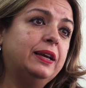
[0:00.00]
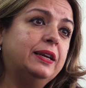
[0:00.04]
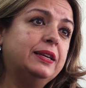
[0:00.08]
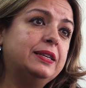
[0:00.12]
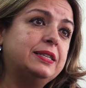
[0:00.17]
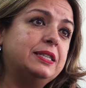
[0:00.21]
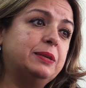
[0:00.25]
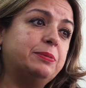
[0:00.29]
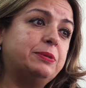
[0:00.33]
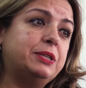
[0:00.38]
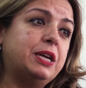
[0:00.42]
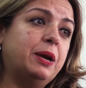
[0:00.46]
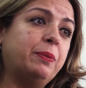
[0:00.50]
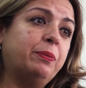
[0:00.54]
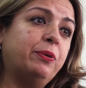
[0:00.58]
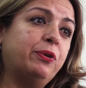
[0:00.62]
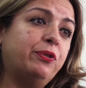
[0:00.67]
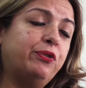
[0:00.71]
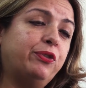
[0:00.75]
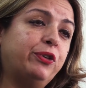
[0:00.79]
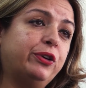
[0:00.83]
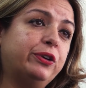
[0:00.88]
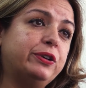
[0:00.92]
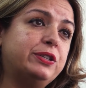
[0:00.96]
September
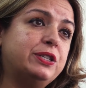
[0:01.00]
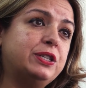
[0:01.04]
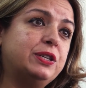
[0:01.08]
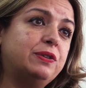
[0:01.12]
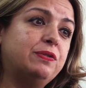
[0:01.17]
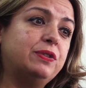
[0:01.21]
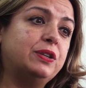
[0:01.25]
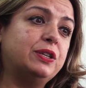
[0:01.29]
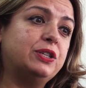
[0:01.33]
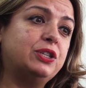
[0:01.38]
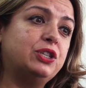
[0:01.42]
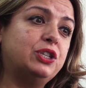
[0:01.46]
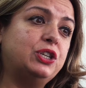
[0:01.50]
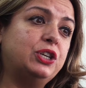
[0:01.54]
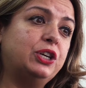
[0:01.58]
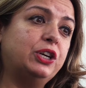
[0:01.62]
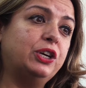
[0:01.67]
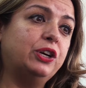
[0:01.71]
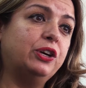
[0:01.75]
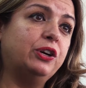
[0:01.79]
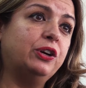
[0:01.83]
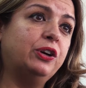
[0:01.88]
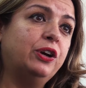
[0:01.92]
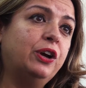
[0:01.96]
1st of this
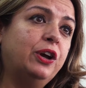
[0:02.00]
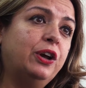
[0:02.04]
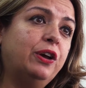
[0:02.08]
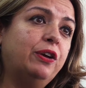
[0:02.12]
year,